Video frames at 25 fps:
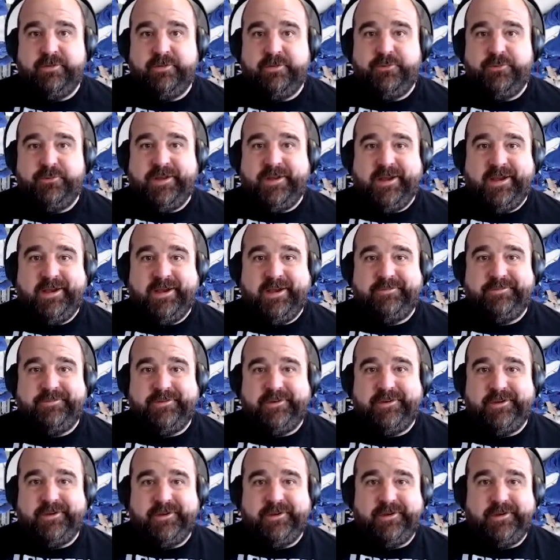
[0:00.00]
We have
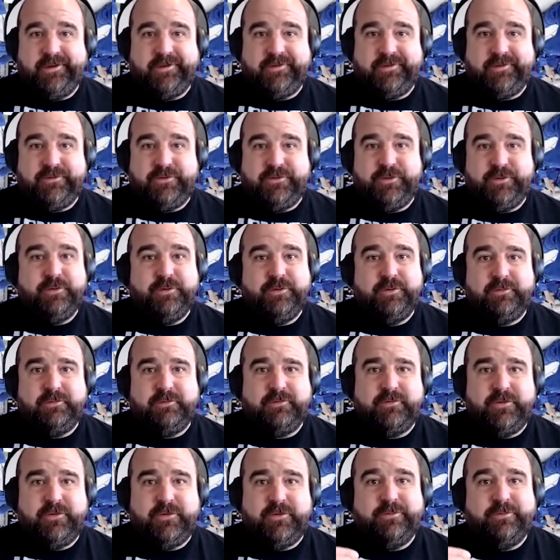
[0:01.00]

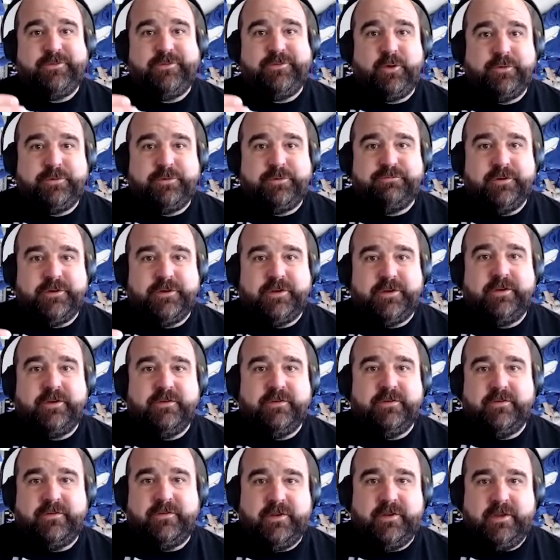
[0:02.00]
two fault
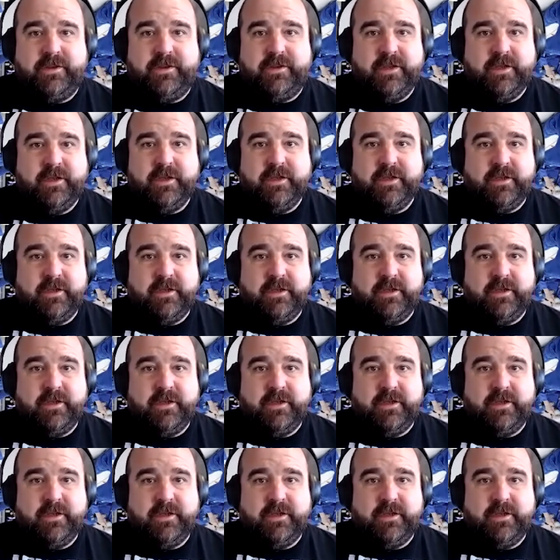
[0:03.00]
redundancy